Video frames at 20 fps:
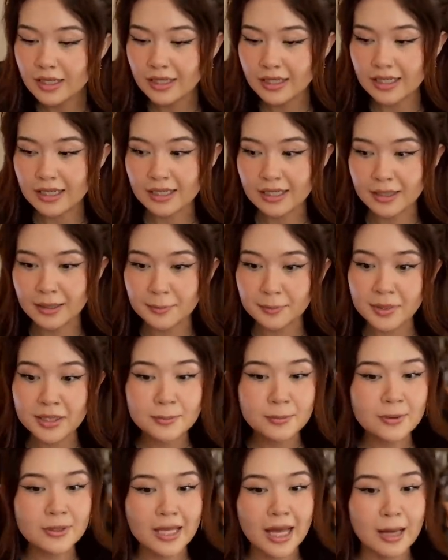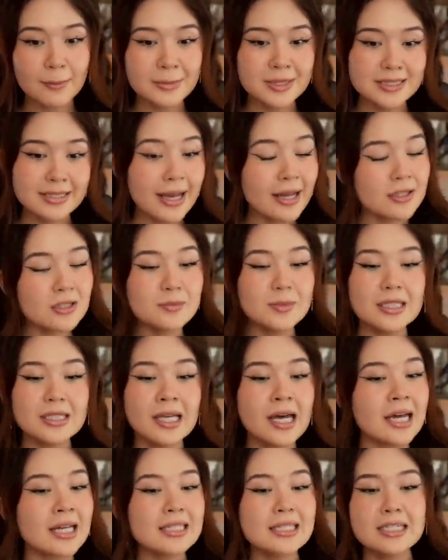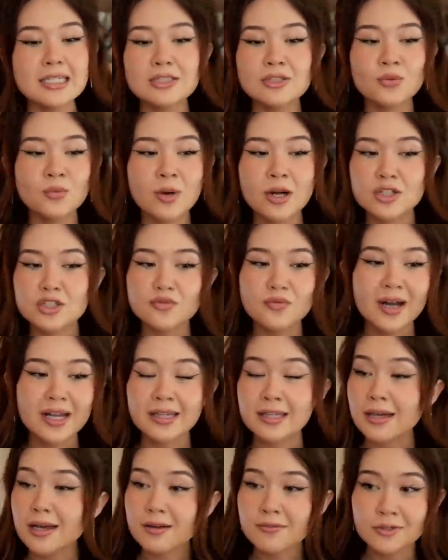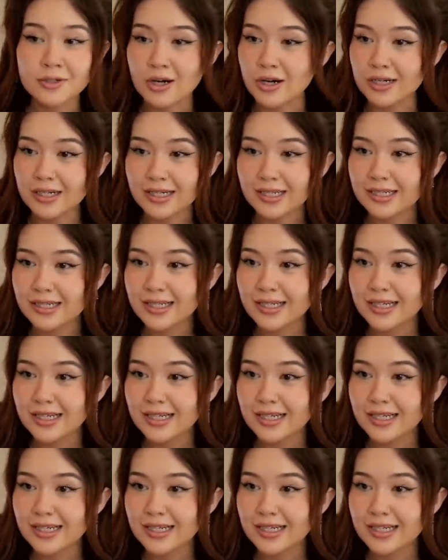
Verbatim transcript: uh, people have been telling me that I need to watch Violet Evergarden.